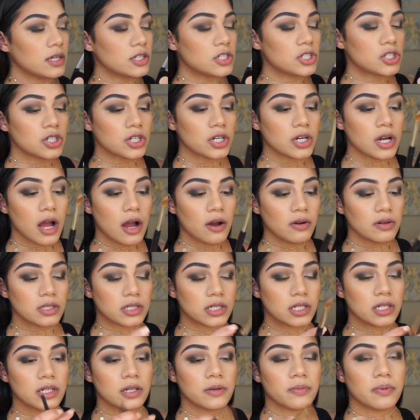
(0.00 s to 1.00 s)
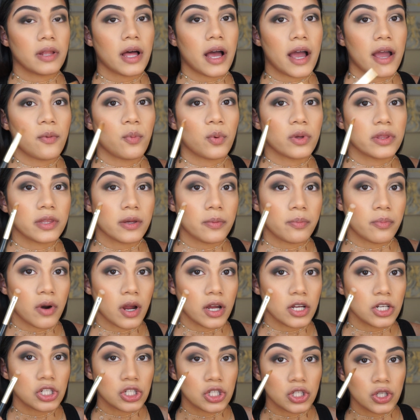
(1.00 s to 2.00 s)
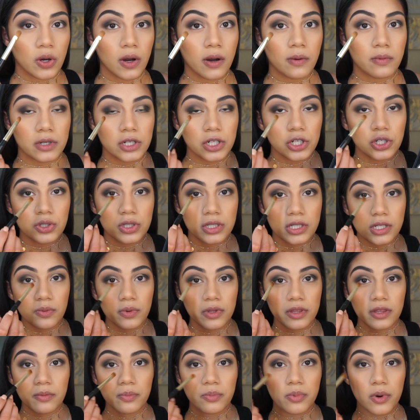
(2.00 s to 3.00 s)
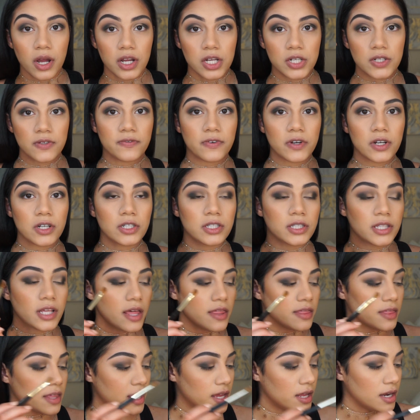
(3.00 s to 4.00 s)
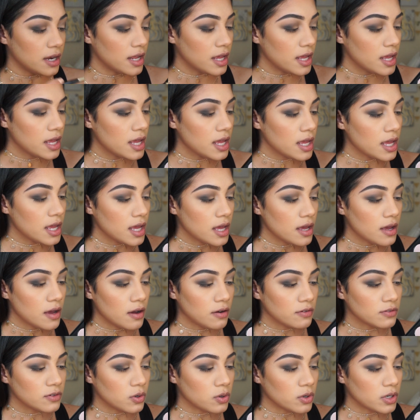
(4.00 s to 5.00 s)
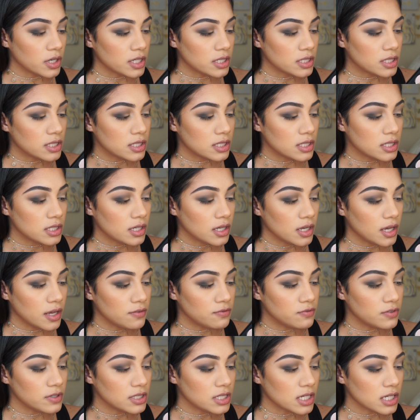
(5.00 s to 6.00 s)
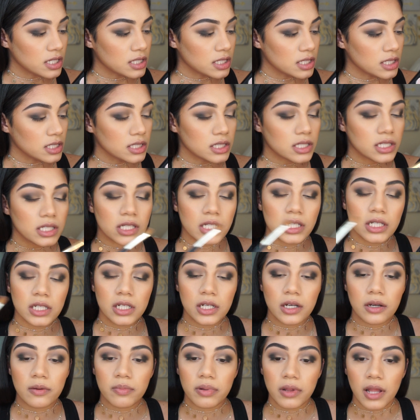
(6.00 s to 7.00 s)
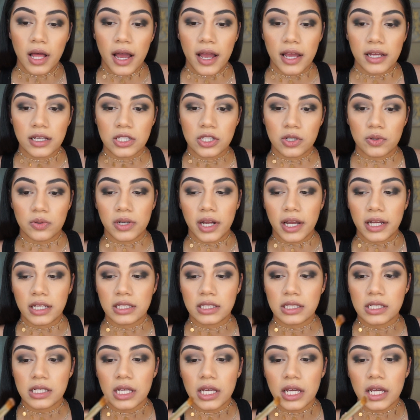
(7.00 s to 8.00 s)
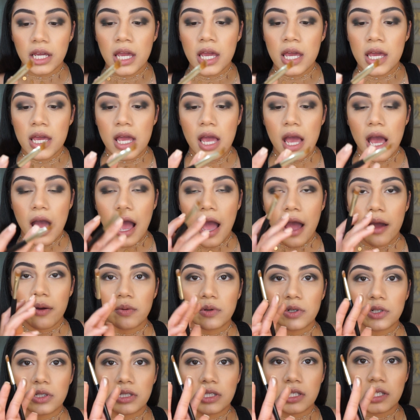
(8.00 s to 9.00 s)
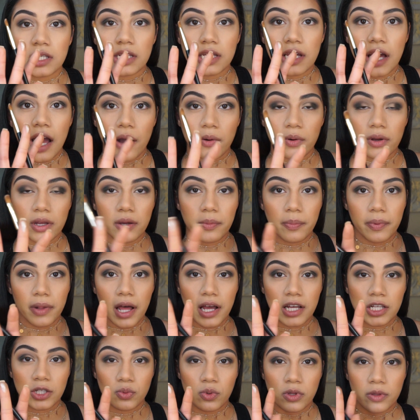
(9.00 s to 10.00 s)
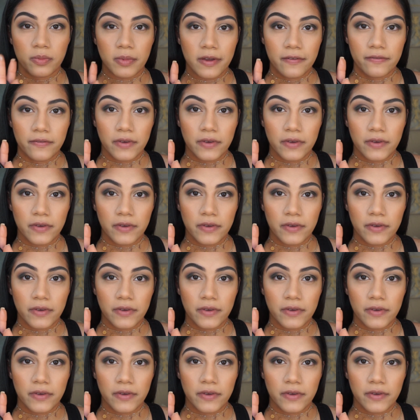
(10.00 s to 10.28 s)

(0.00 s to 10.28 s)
not sure how it's going to apply with the brush, so I want to use it with a brush first, and then of course if it doesn't apply so nicely, I will see how it applies with my